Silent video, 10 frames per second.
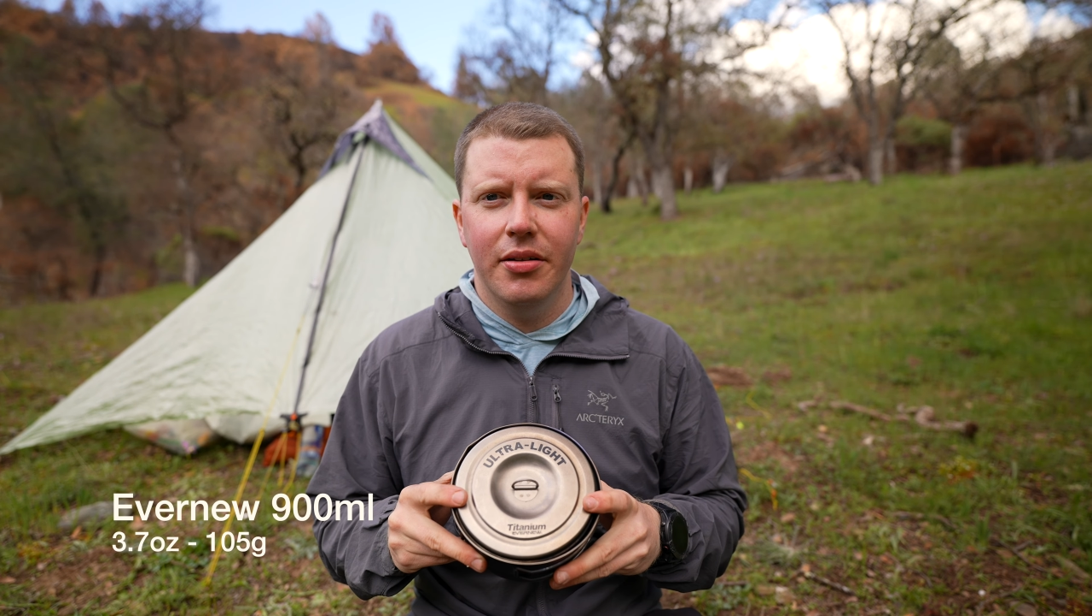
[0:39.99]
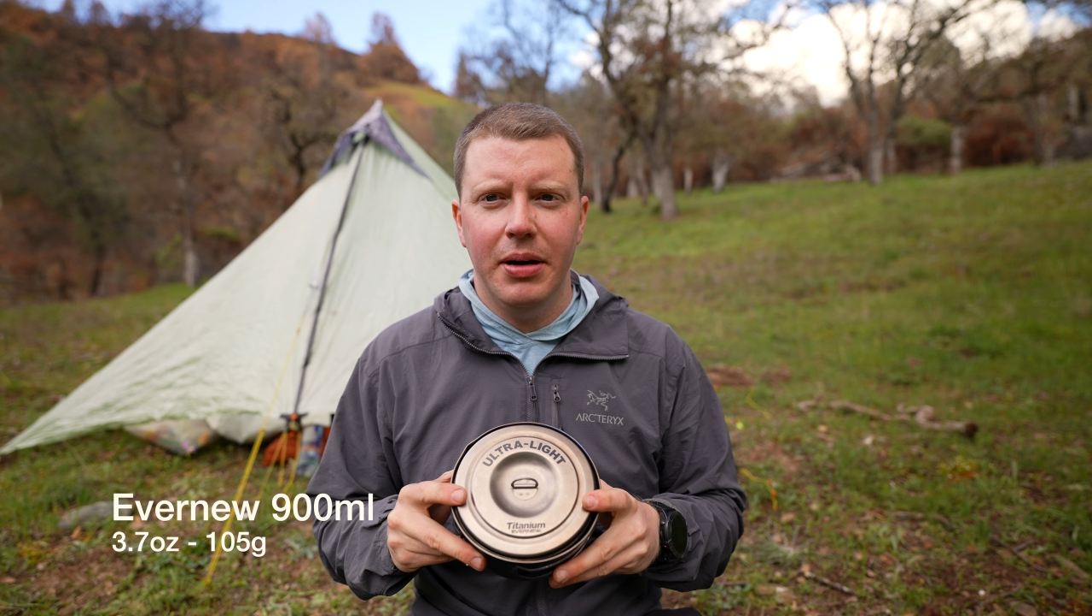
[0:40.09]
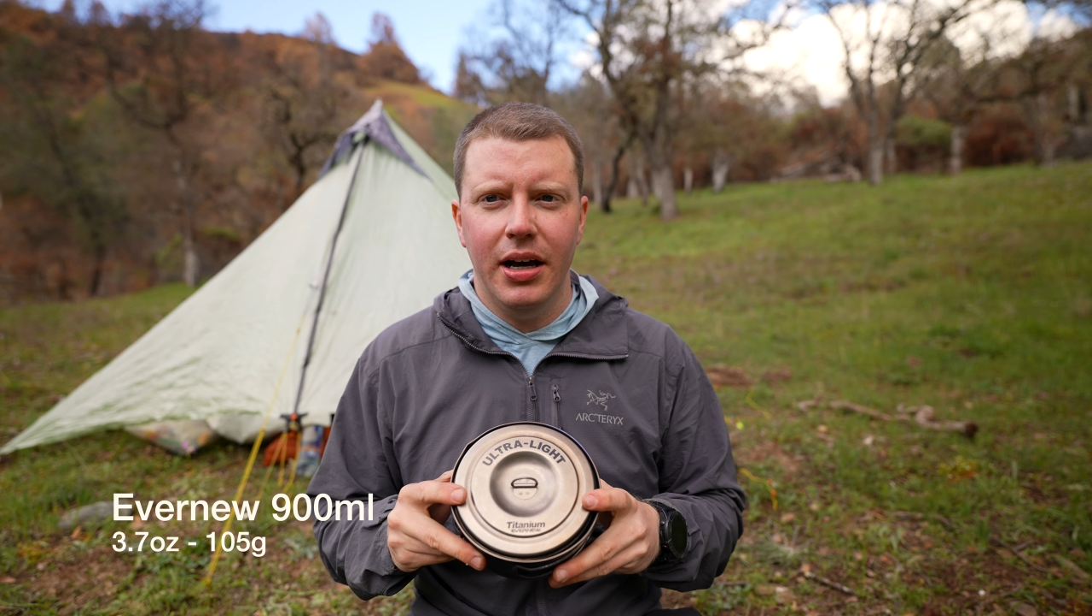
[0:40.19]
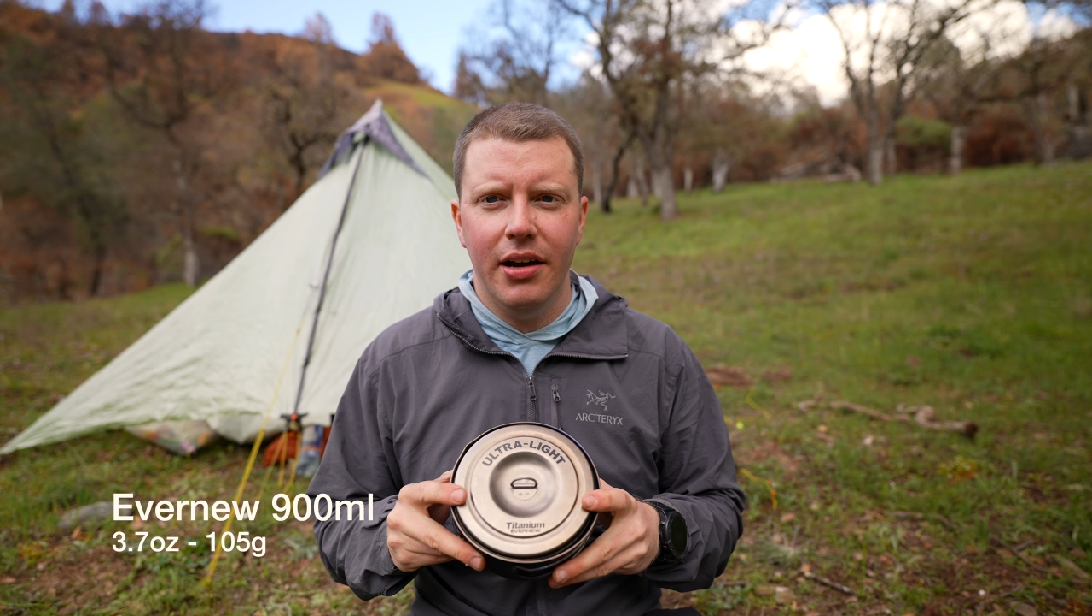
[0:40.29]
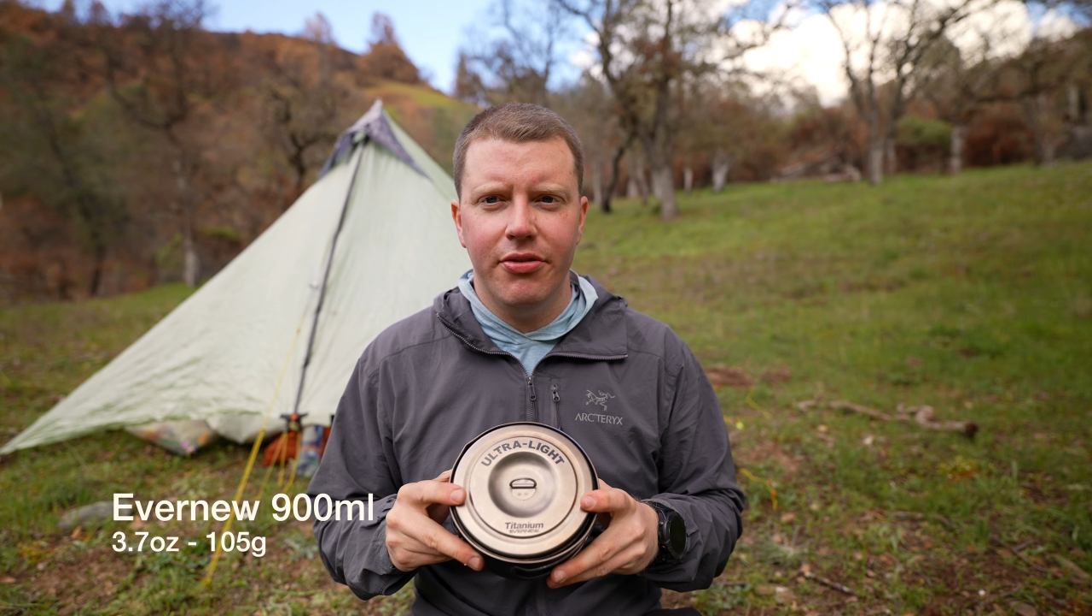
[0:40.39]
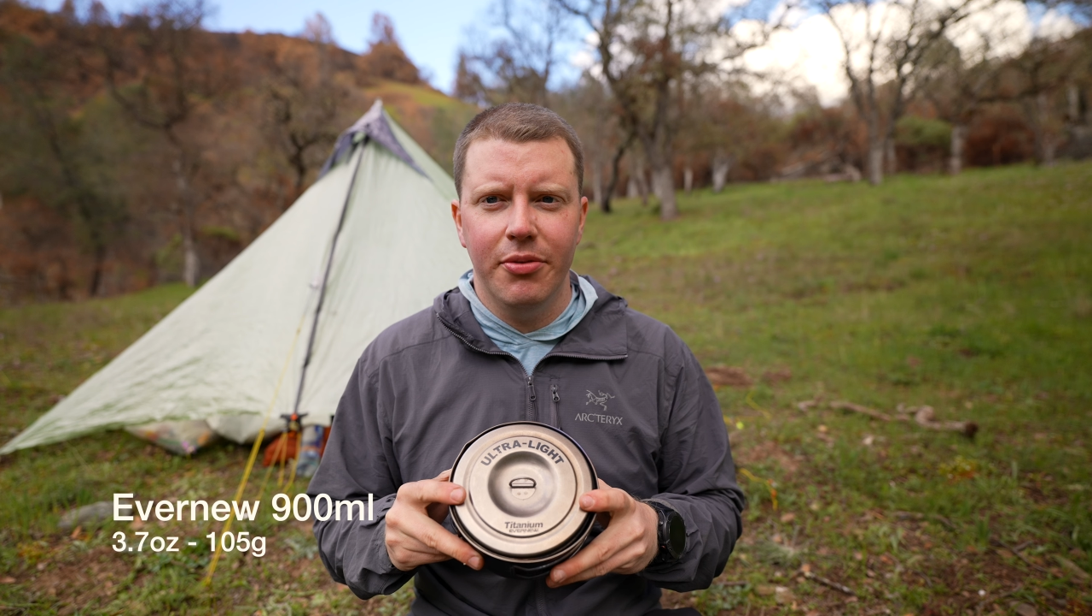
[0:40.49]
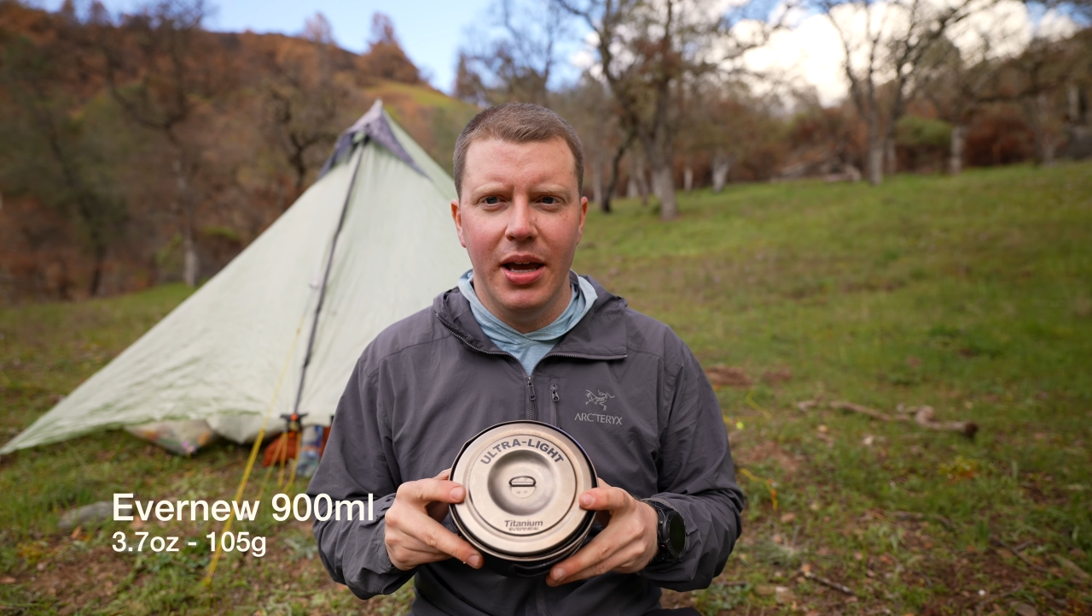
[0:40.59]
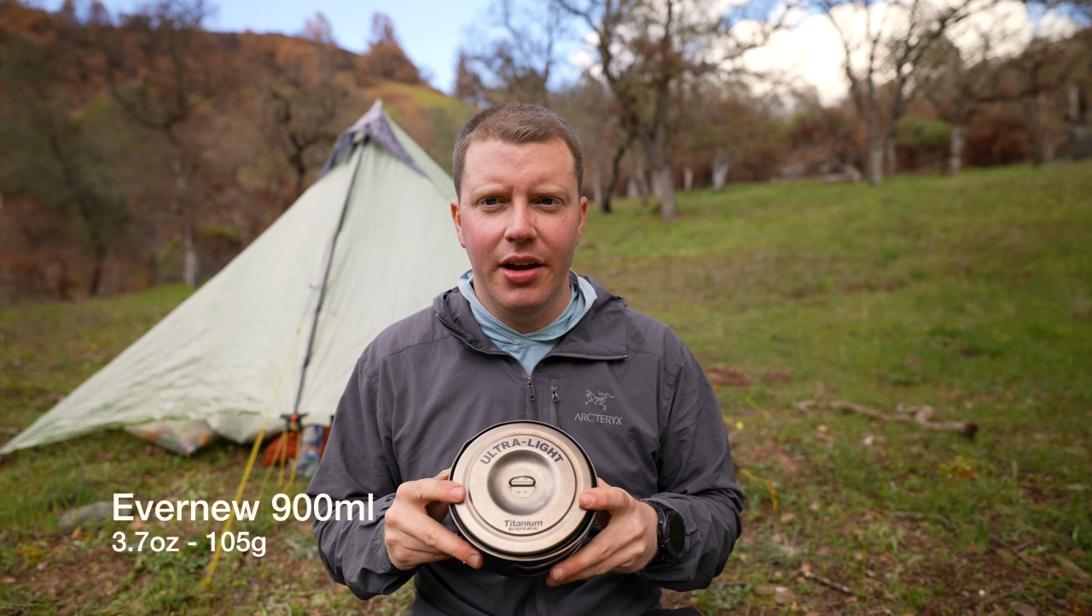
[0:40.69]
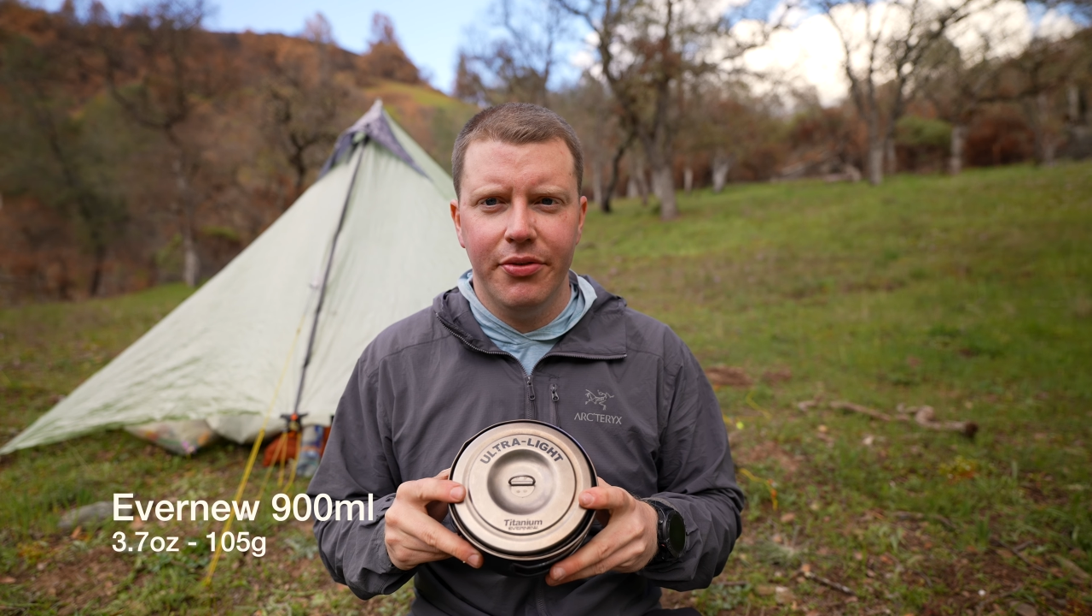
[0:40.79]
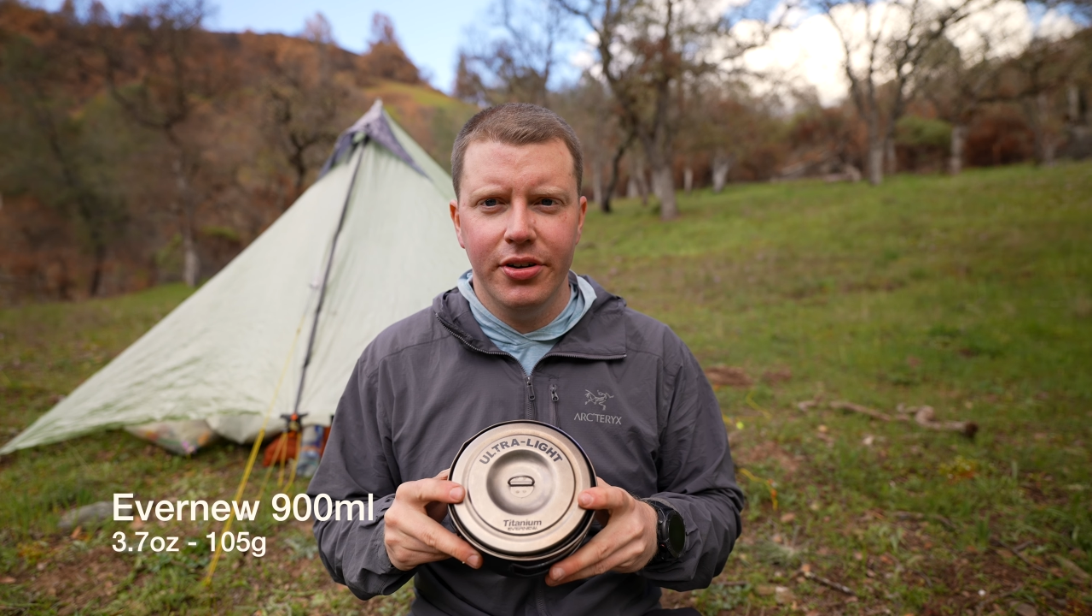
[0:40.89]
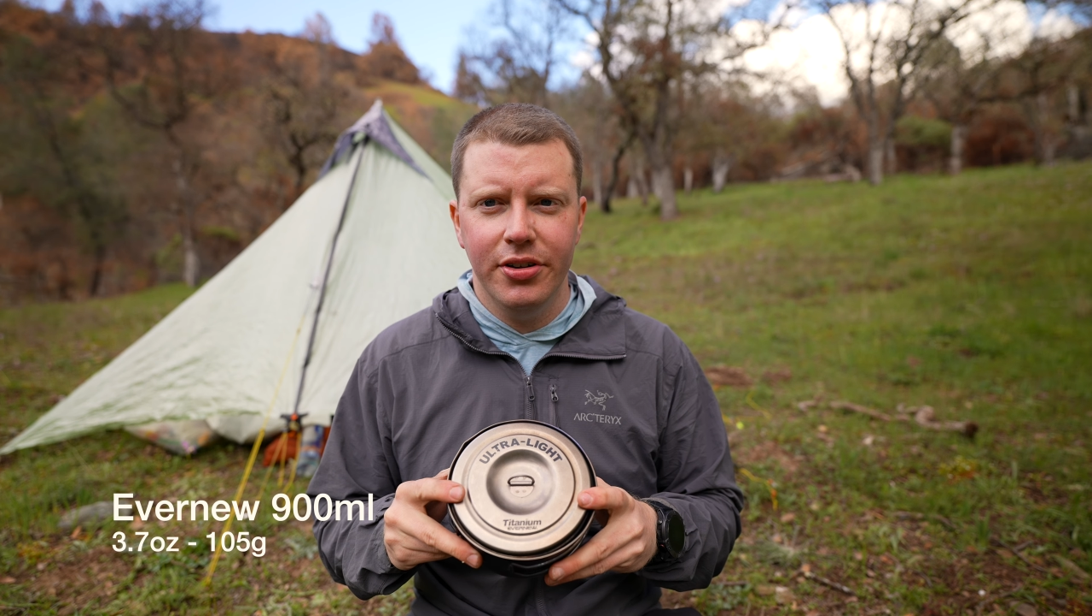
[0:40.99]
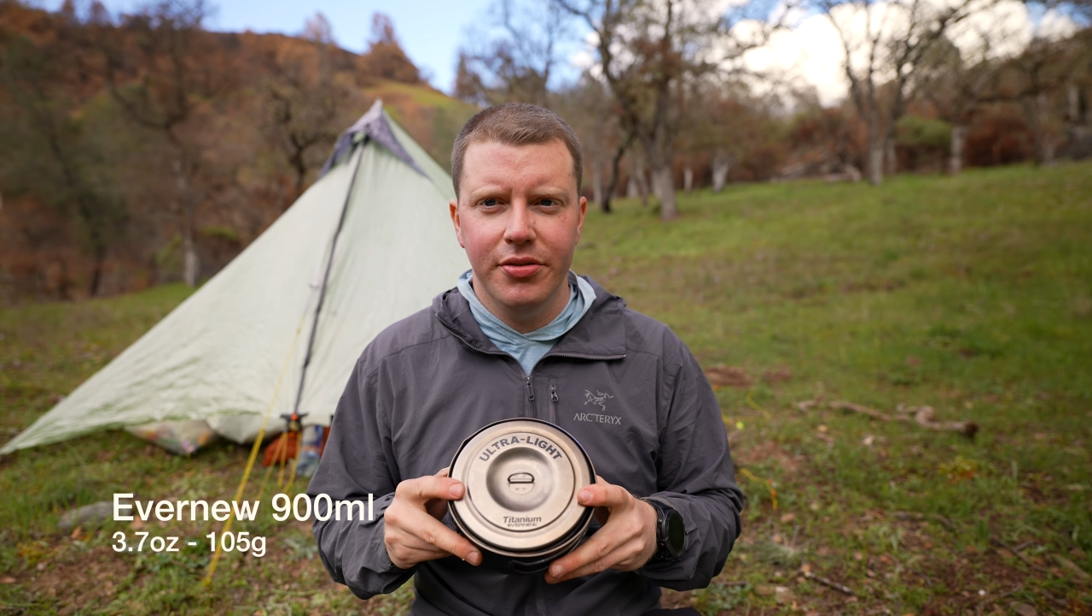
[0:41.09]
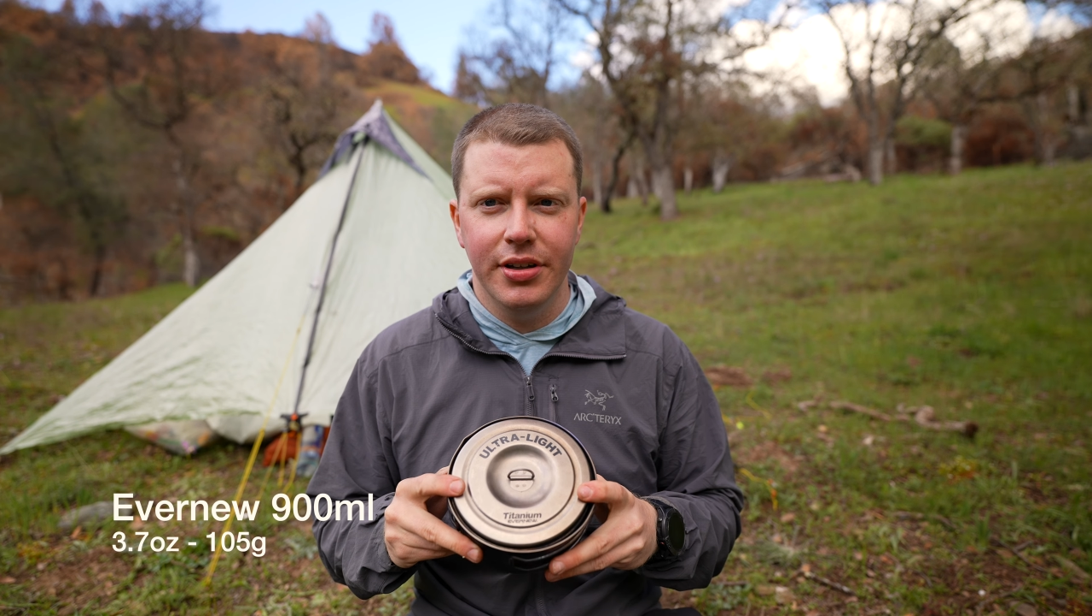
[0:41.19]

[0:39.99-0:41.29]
pot from Evernew.